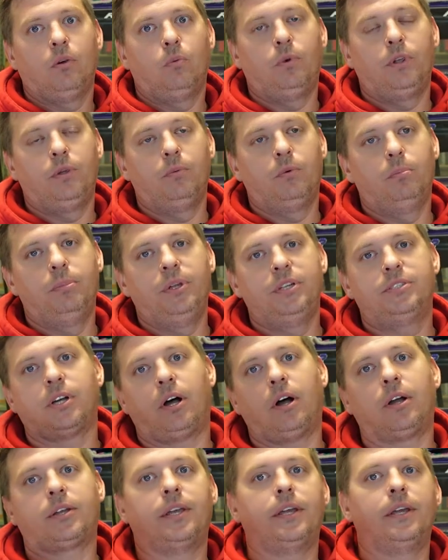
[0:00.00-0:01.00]
we will be
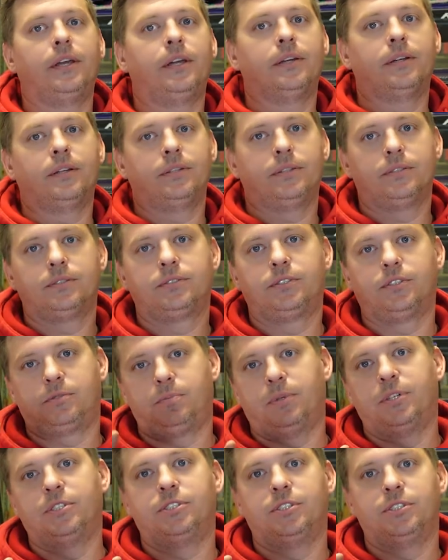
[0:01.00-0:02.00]
talking
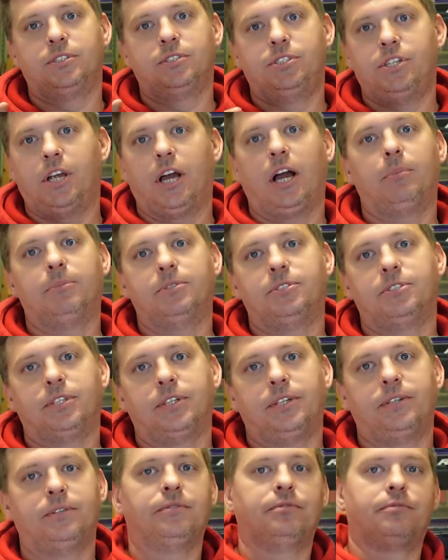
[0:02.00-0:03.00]
suspension
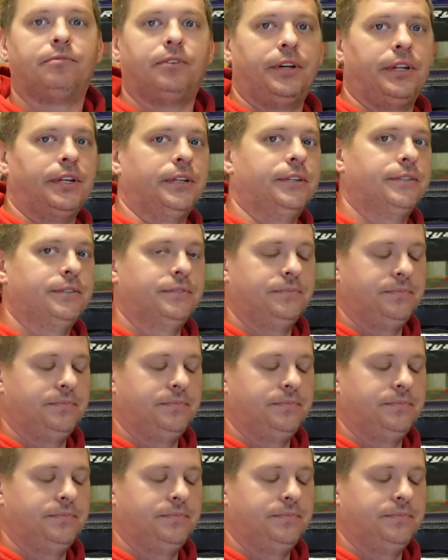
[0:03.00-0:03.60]
geometry, front end.